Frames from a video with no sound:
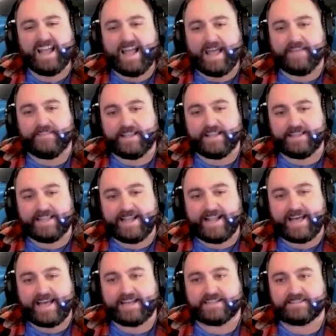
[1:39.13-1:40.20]
And then they
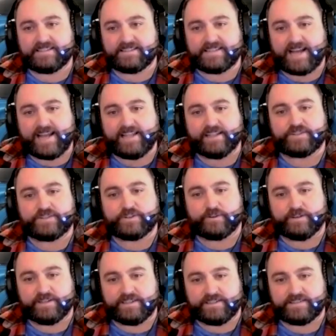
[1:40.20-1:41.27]
had a stylist or
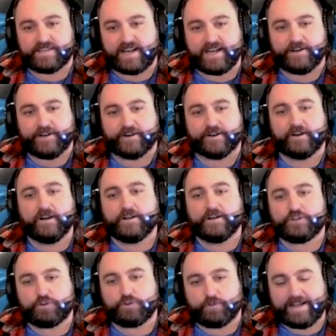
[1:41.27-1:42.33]
a designer
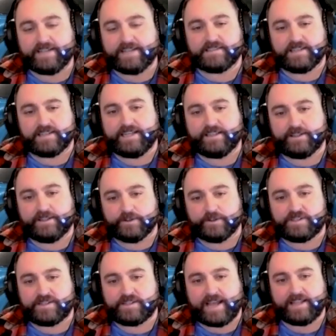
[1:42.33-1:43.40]
translate those
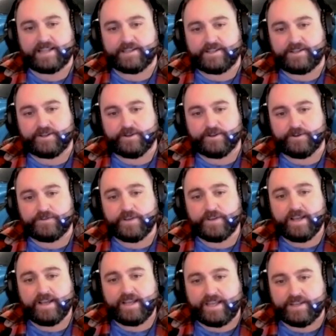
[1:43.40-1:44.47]
styling cues
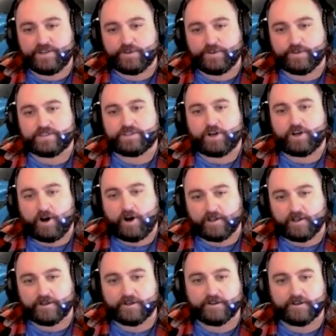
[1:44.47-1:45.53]
into a
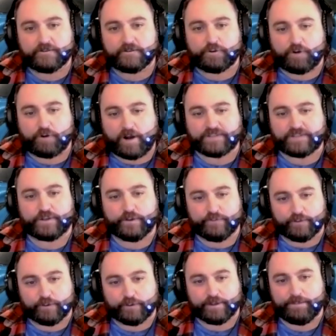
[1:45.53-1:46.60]
taller
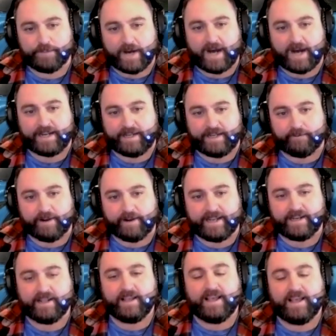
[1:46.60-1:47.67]
crossover-y body,
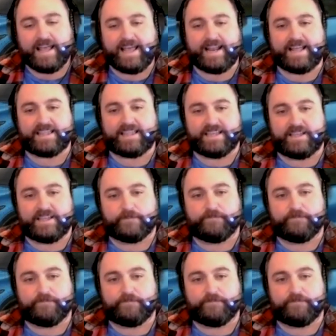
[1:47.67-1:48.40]
right? And I think